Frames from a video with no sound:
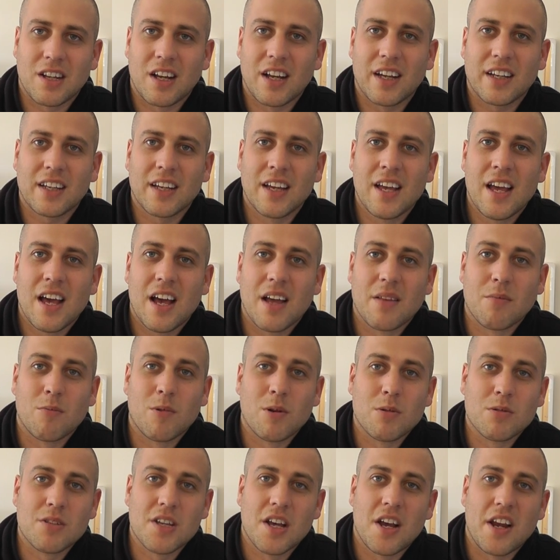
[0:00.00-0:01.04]
like, and
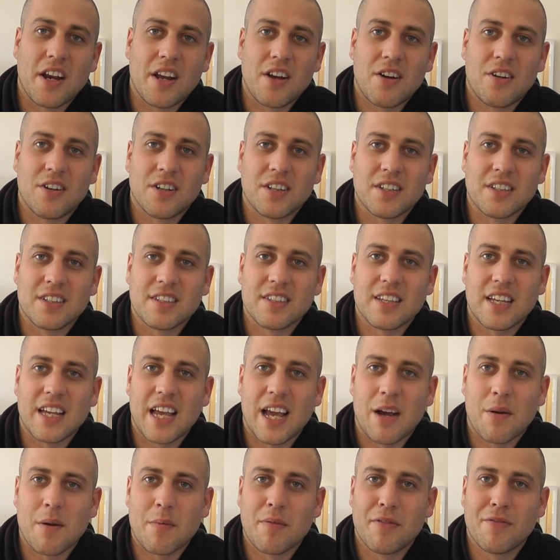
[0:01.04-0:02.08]
we'll turn it on and see
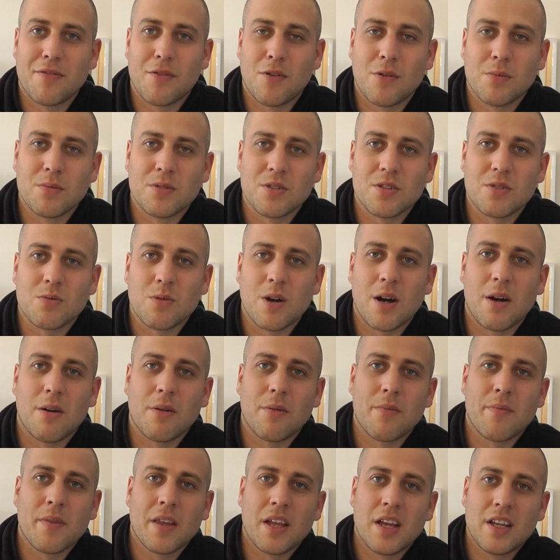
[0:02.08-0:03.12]
how it performs as
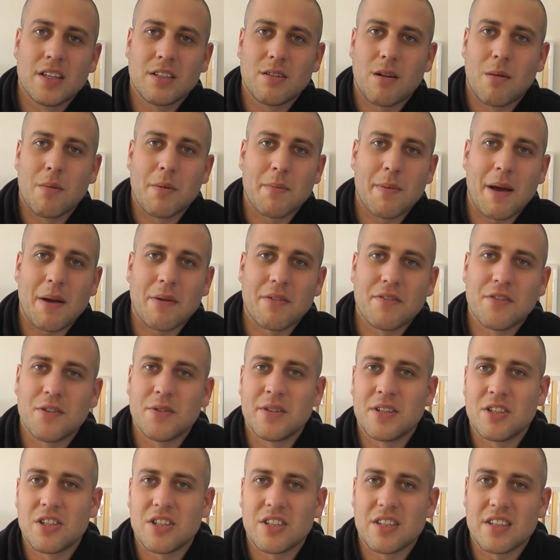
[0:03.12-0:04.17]
well. So I'll be back with
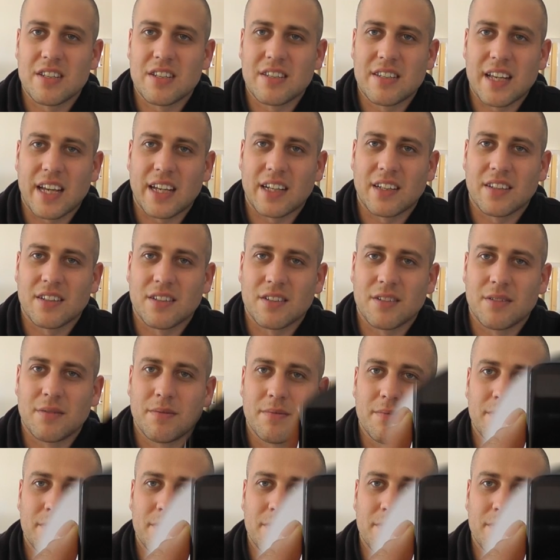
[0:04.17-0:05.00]
you in just a second.